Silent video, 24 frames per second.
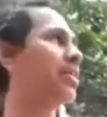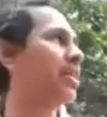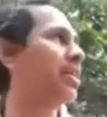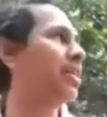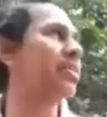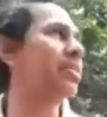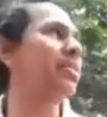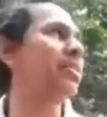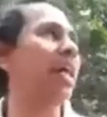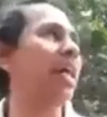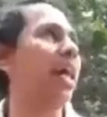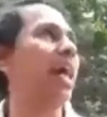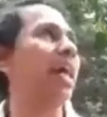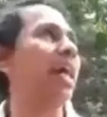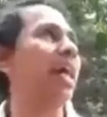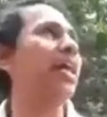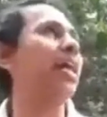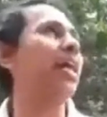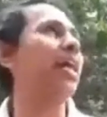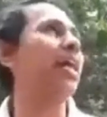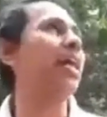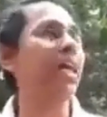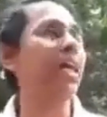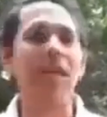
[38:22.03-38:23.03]
this guy
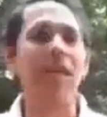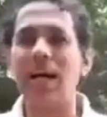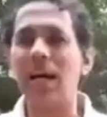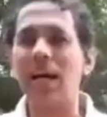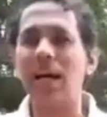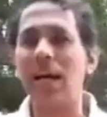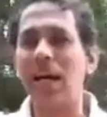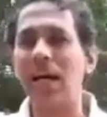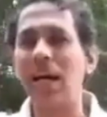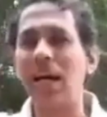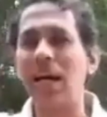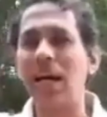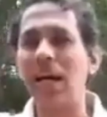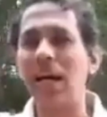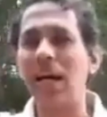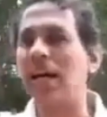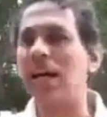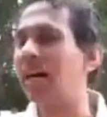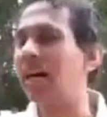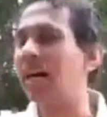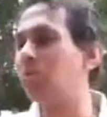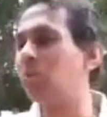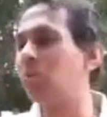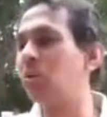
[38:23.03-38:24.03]

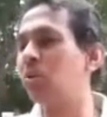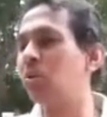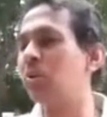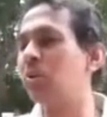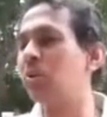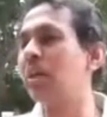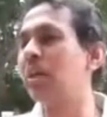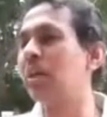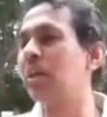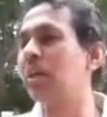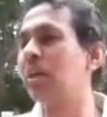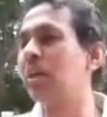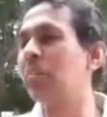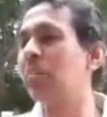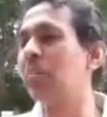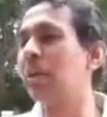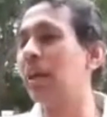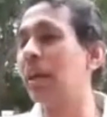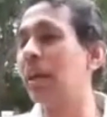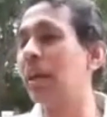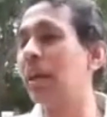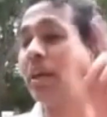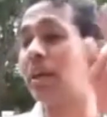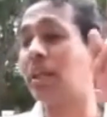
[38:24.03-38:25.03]
uh, movie made
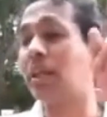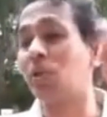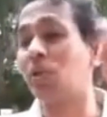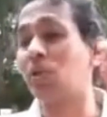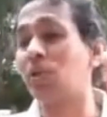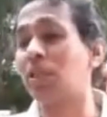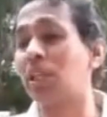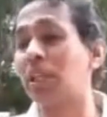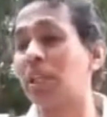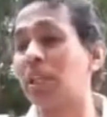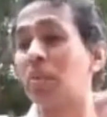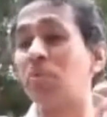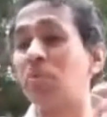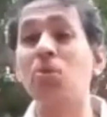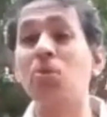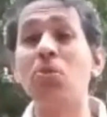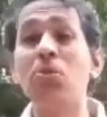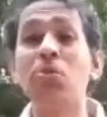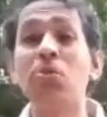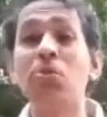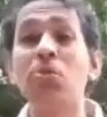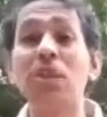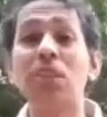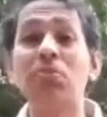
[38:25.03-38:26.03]
100 crores that time.
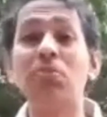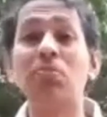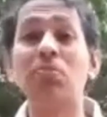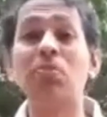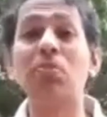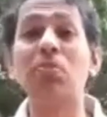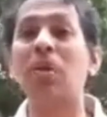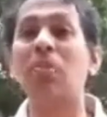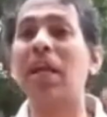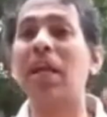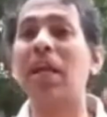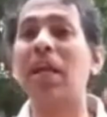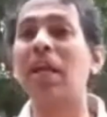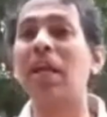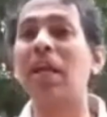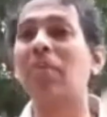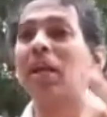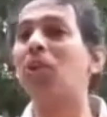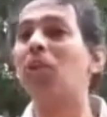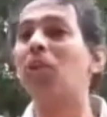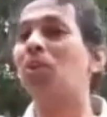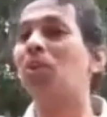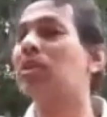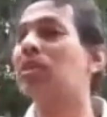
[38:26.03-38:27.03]
which movie? Come on,
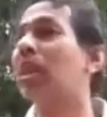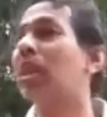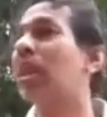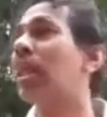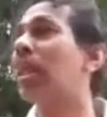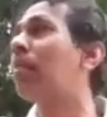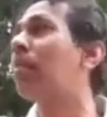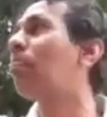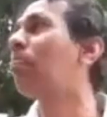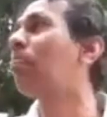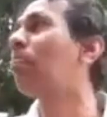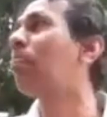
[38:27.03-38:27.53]
anybody knows the name?